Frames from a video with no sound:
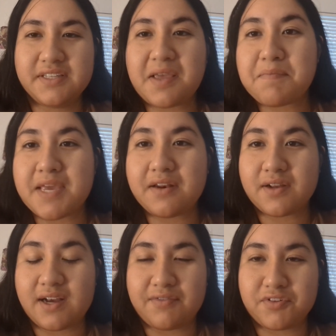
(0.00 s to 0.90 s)
they
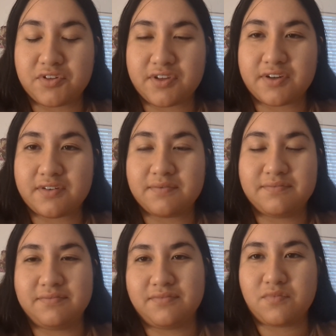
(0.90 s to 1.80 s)
meet after they're
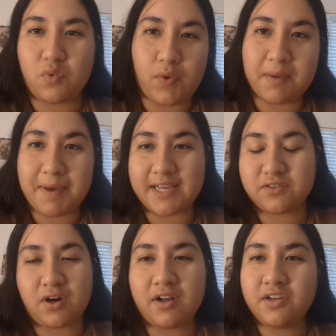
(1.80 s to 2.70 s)
way
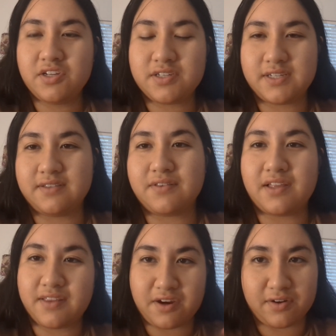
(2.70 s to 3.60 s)
past college and
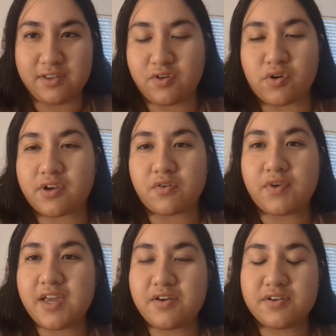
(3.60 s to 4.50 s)
they're in their
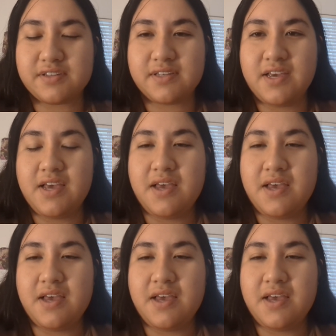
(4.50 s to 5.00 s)
careers,